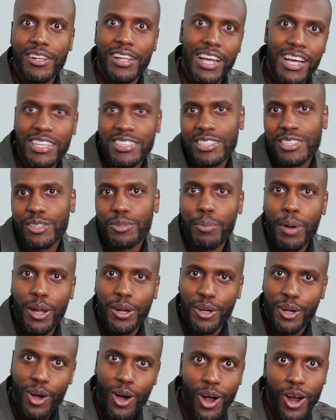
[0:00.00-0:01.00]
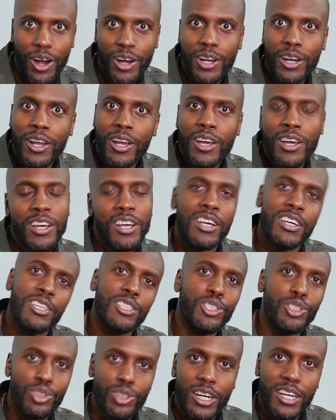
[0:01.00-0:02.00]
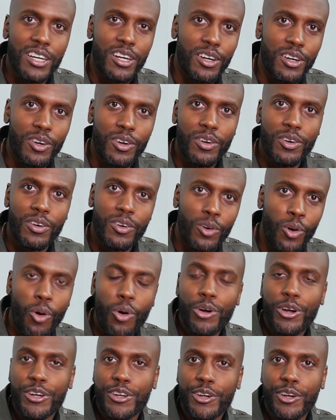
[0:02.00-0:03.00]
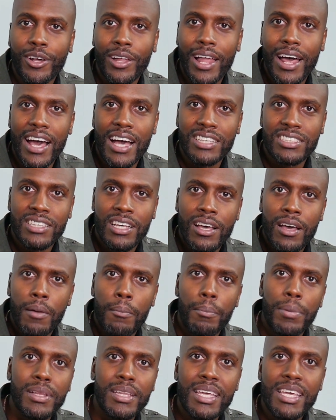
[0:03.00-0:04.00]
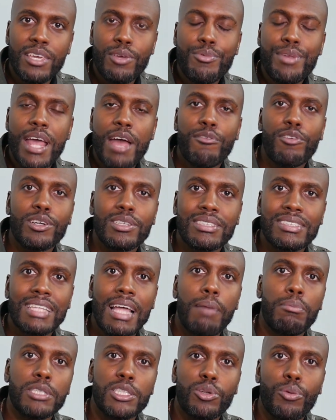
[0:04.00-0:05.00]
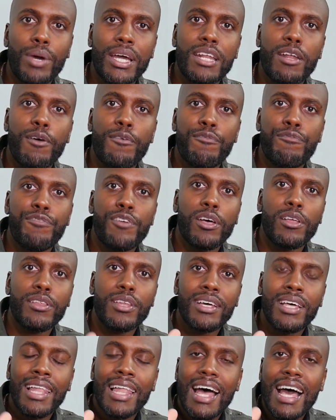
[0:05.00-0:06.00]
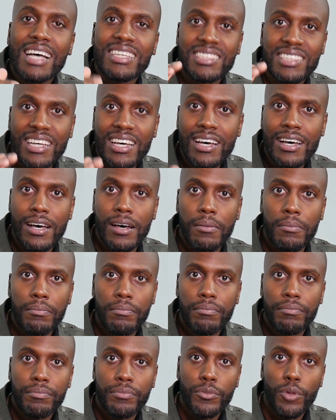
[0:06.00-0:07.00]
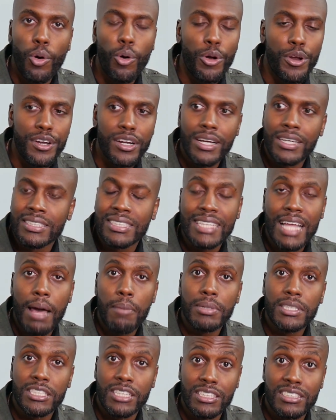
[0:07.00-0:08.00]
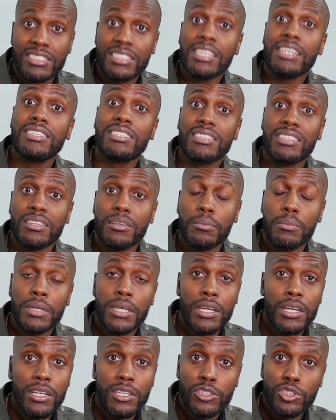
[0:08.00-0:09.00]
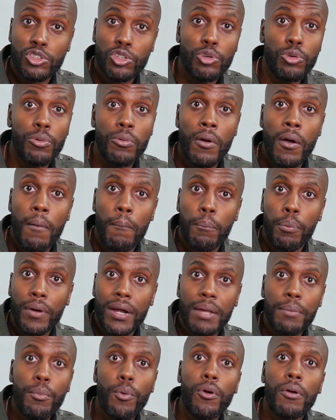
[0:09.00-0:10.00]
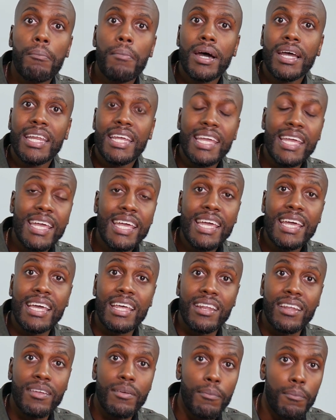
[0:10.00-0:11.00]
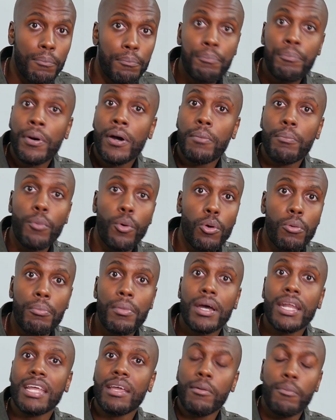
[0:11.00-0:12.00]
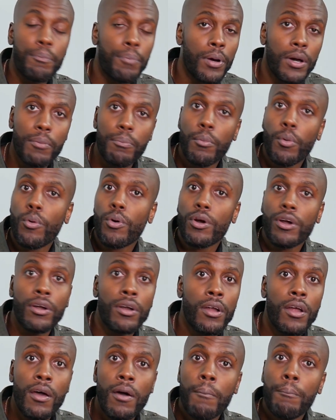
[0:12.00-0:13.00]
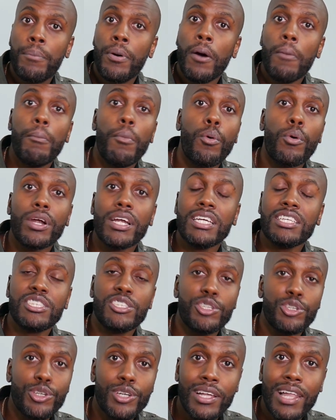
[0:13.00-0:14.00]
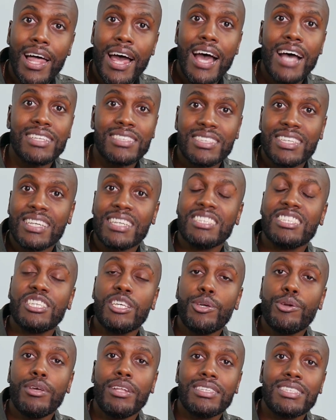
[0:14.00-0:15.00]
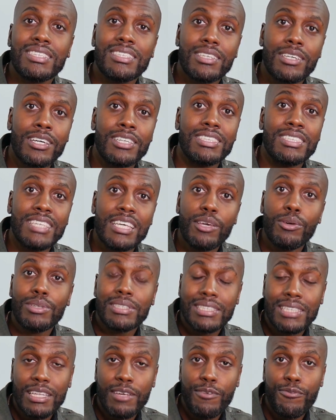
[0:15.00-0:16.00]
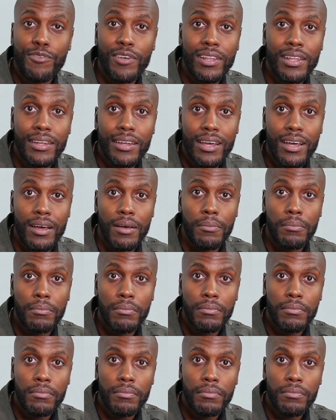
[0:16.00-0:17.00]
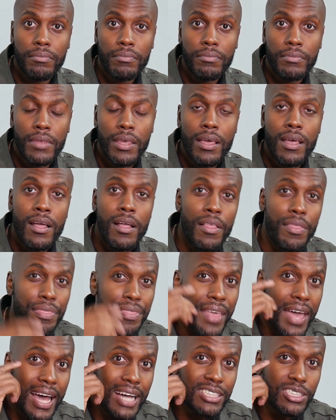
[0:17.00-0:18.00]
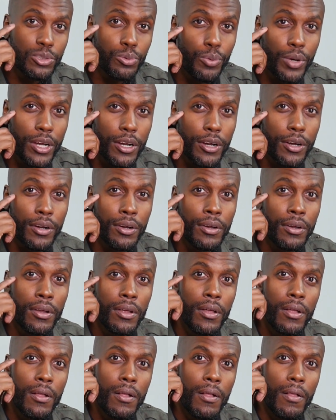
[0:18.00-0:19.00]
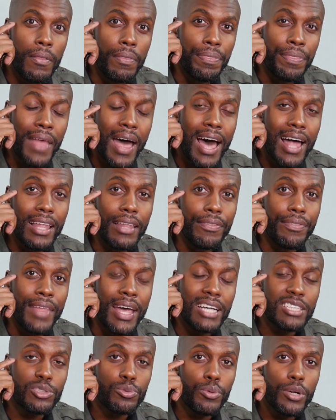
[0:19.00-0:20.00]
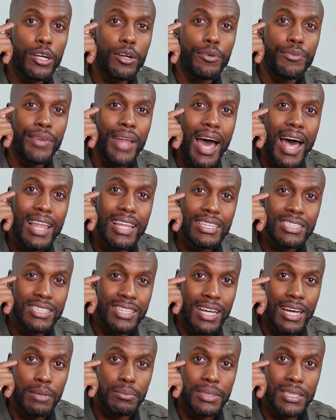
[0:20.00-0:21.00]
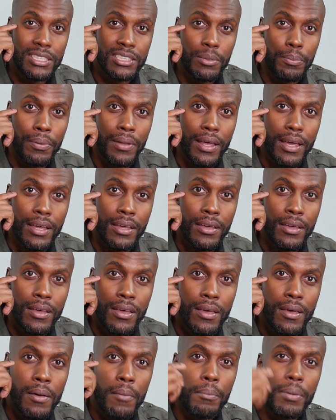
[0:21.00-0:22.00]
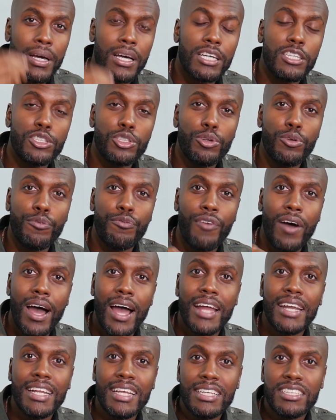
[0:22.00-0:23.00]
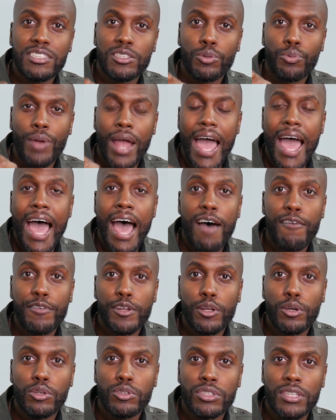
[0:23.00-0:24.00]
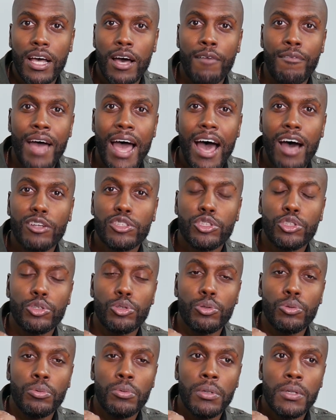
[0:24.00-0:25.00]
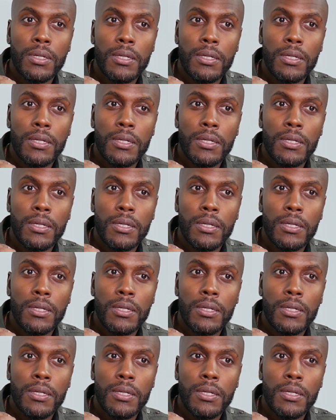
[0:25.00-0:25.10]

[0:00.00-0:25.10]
glass. You bought a car, drunk a quarter of your glass, but then you never establish a way to fill the glass up or establish a system to bring more money in put more money, put more, put more into your glass to continuous, continuously fill it up. That's where not that's where knowledge comes into play because you find these avenues of how to